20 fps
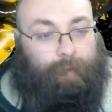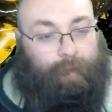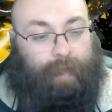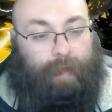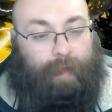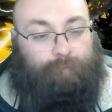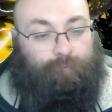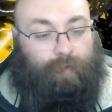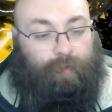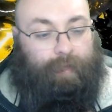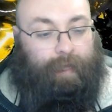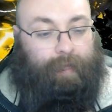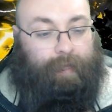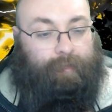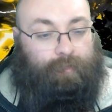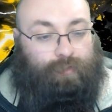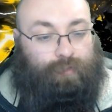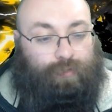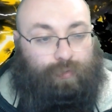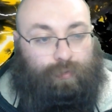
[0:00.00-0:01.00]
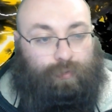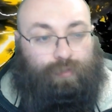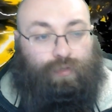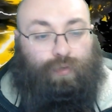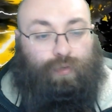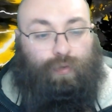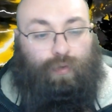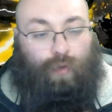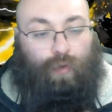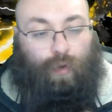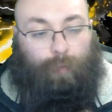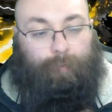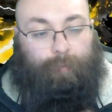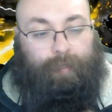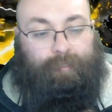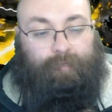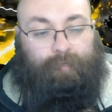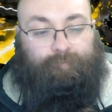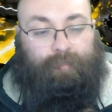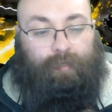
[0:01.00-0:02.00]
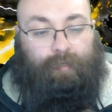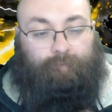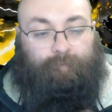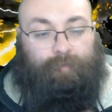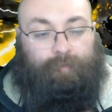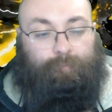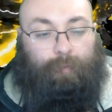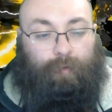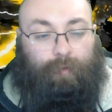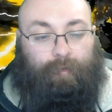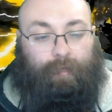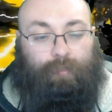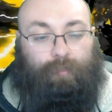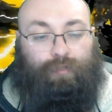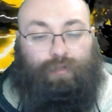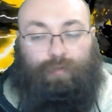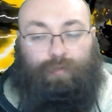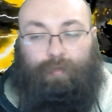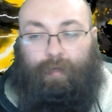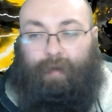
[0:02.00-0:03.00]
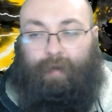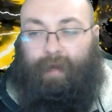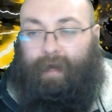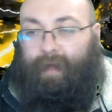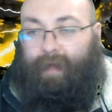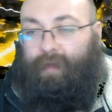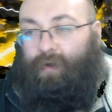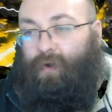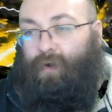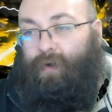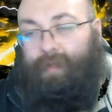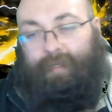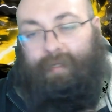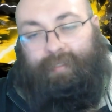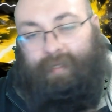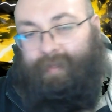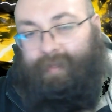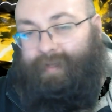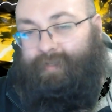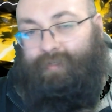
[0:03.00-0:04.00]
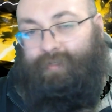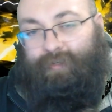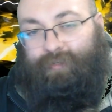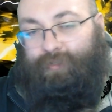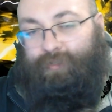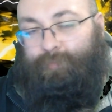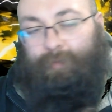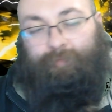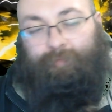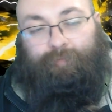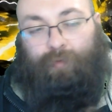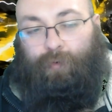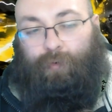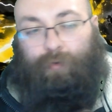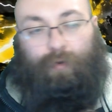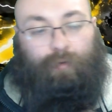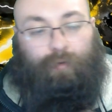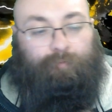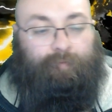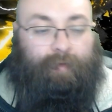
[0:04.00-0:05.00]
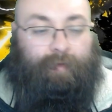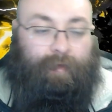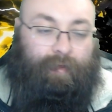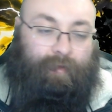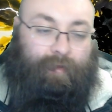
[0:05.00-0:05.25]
We then run into 2 copies of Toughest Punk and Junior High. Honestly, this could just be 4 of.